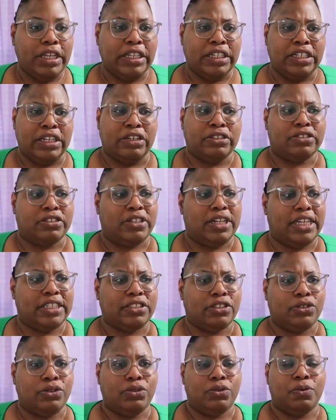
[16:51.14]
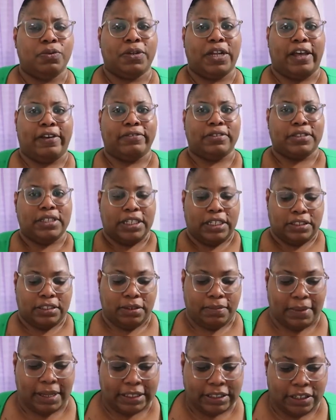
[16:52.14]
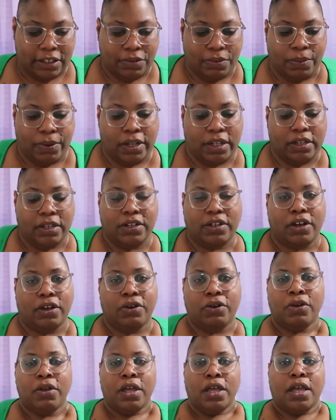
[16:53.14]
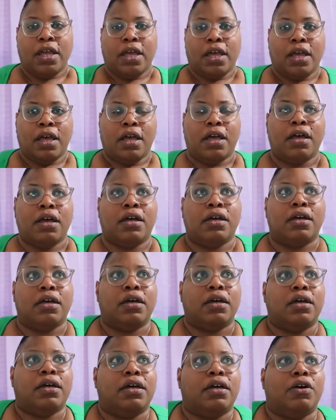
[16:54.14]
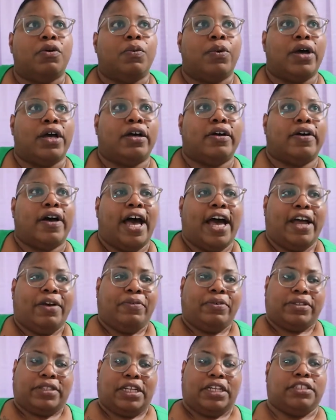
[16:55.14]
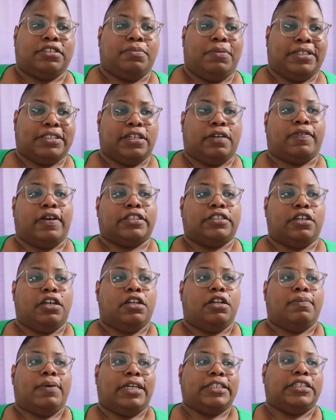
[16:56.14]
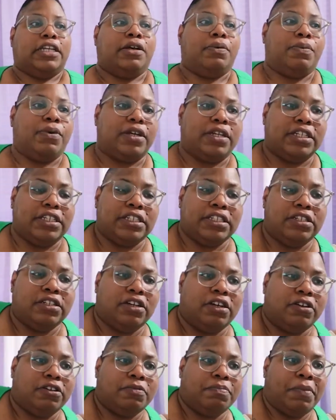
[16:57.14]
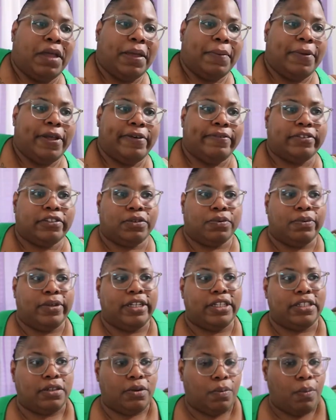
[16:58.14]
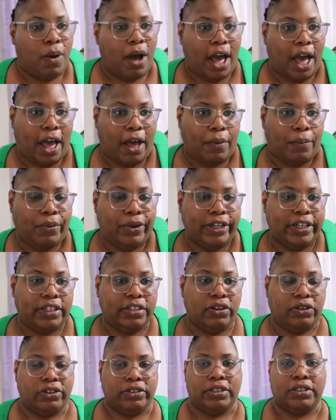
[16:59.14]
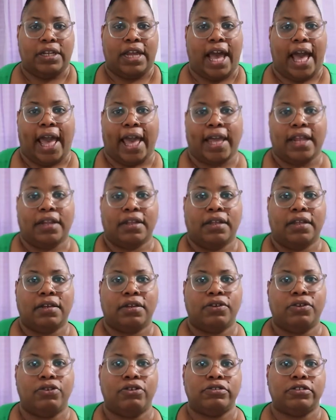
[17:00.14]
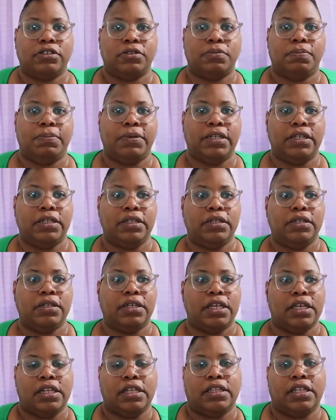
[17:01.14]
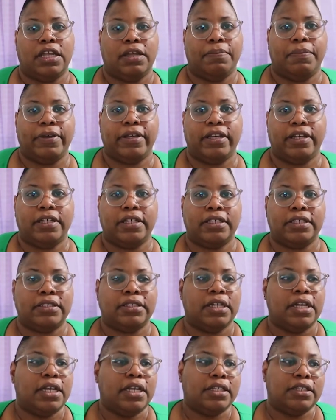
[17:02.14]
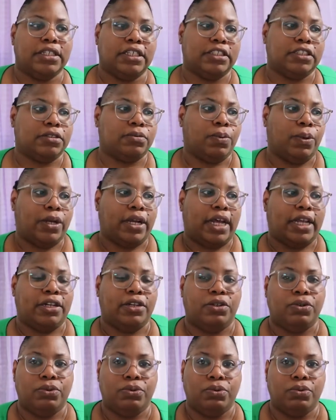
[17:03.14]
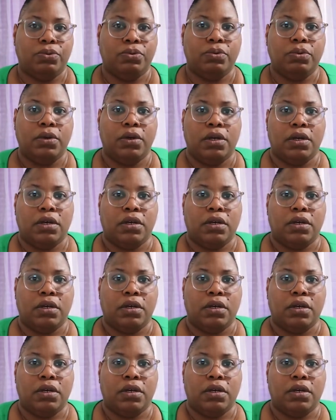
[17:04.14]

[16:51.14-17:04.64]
You know, so that's cool. And I was thinking to myself, well, you know, well, I was thinking to myself, I told him, I said, well, you know, maybe it was a reason why we are not going to be anything, because this is what I do,